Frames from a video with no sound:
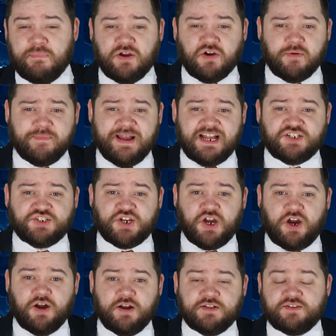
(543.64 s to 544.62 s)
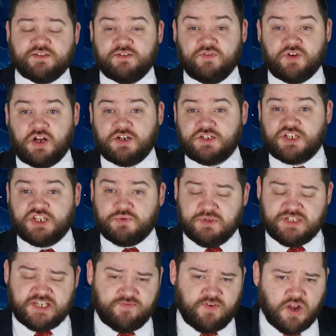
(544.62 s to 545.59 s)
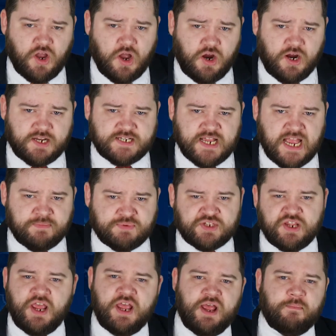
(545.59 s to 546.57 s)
mirror match cards in regards to specific archetypes,